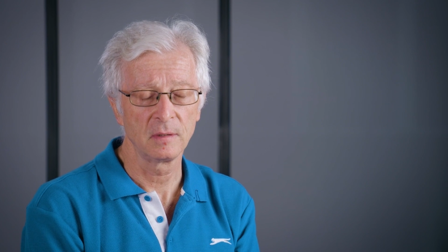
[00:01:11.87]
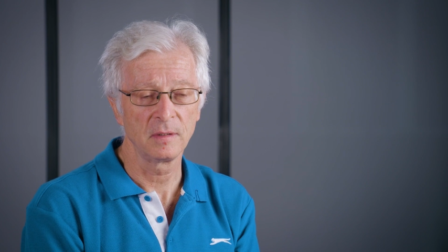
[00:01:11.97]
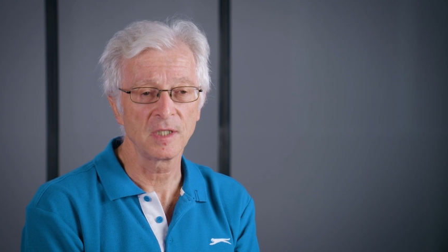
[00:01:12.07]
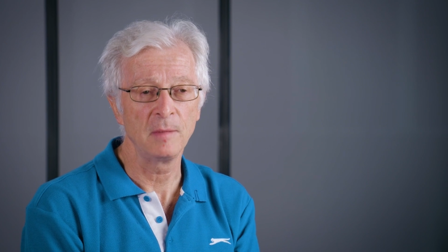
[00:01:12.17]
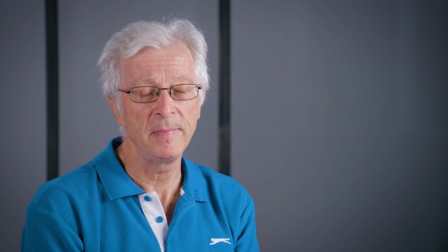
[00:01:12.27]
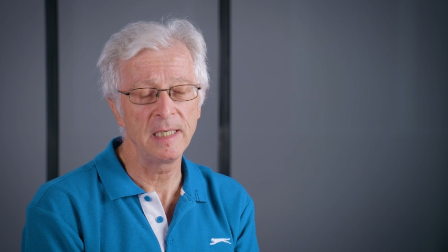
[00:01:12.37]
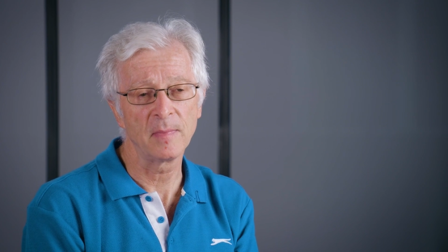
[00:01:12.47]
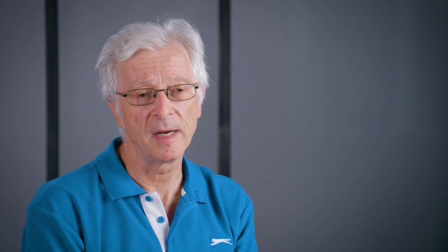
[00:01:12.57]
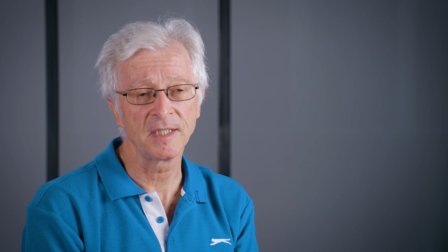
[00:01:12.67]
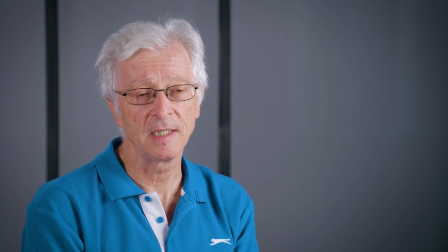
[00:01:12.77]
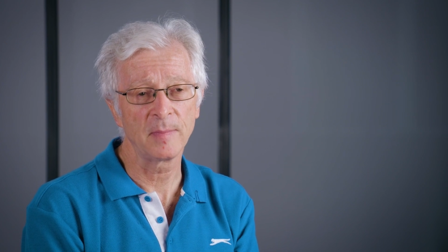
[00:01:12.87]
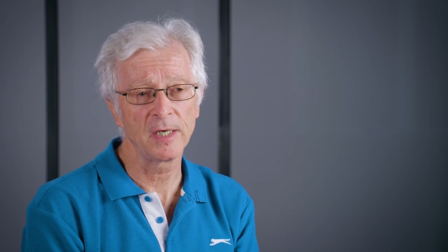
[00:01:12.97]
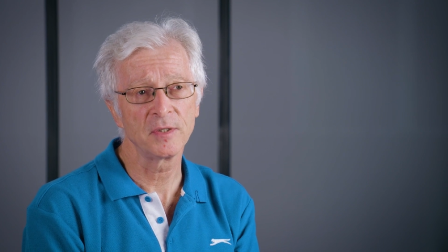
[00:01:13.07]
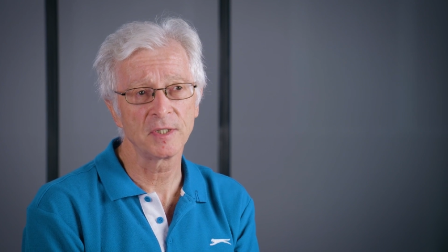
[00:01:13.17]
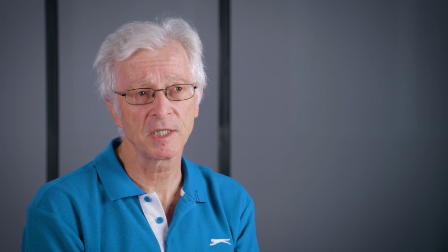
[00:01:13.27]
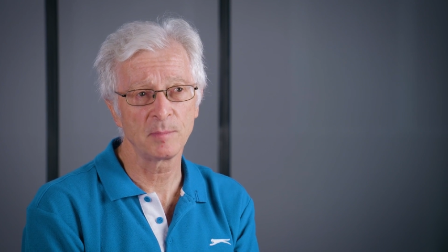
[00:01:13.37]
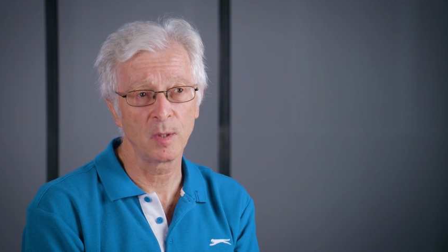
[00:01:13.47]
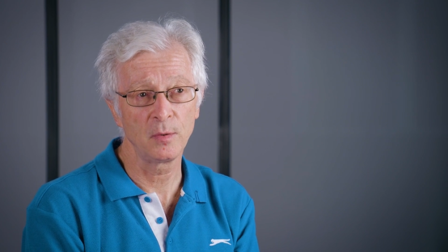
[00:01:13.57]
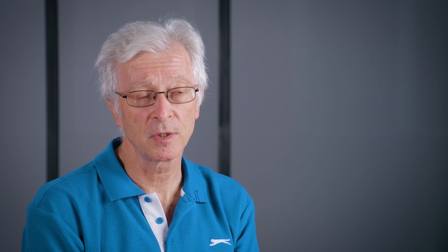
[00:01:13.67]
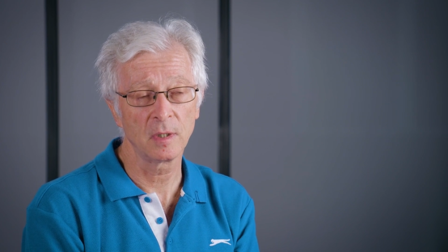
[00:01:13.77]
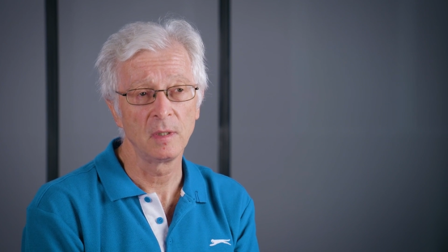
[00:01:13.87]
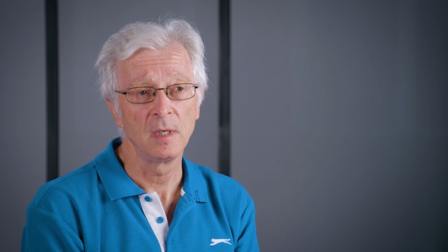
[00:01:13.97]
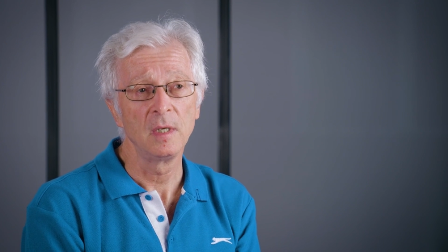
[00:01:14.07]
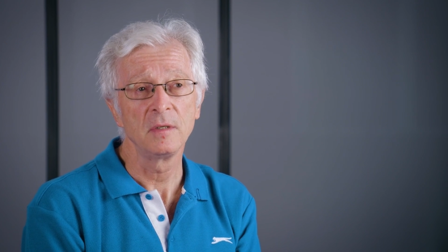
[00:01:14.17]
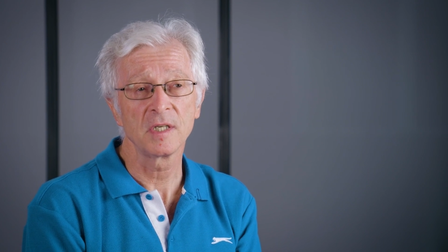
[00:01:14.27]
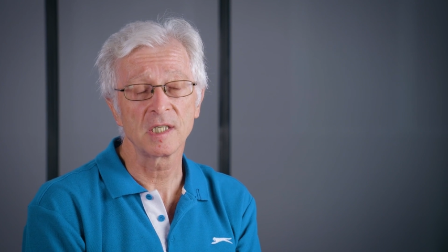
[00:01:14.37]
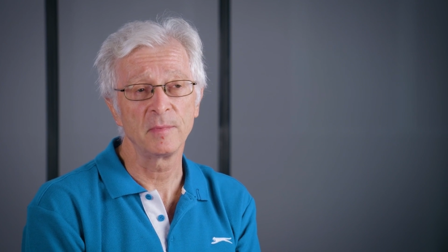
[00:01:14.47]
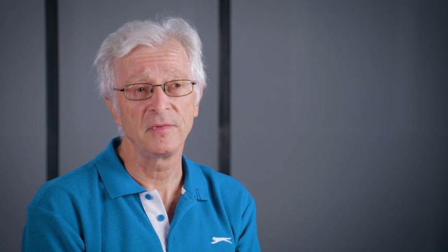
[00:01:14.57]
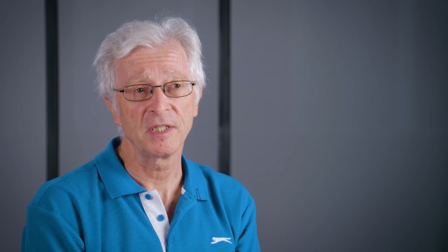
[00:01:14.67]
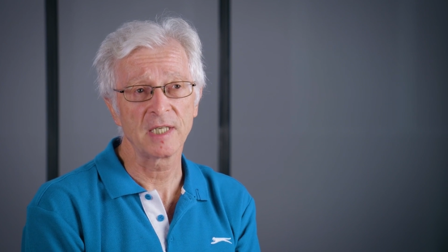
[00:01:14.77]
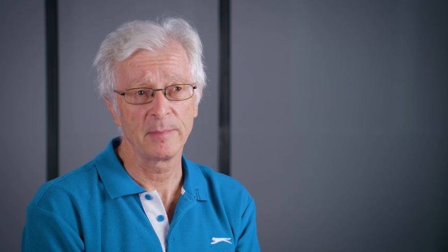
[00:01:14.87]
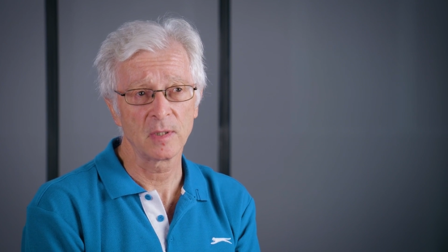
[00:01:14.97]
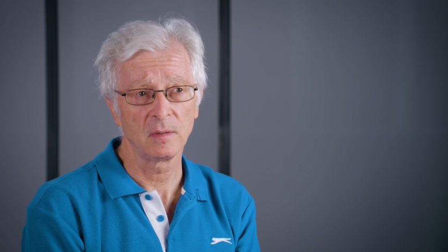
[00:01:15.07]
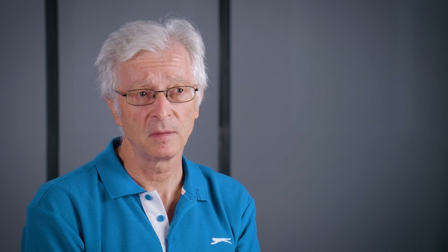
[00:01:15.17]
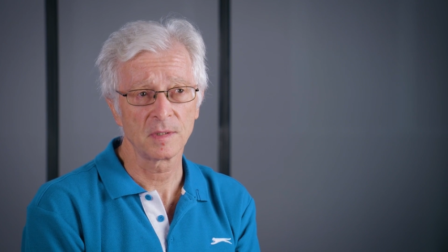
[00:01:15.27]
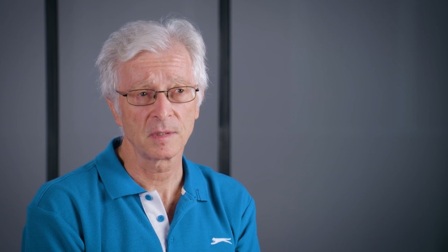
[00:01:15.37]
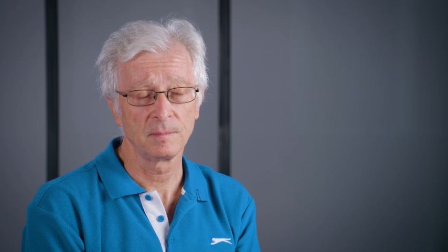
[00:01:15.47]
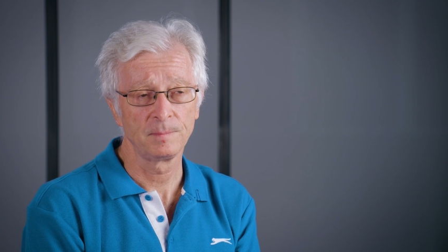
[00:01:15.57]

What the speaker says: so minimising the patient's exposure to some of these chemicals.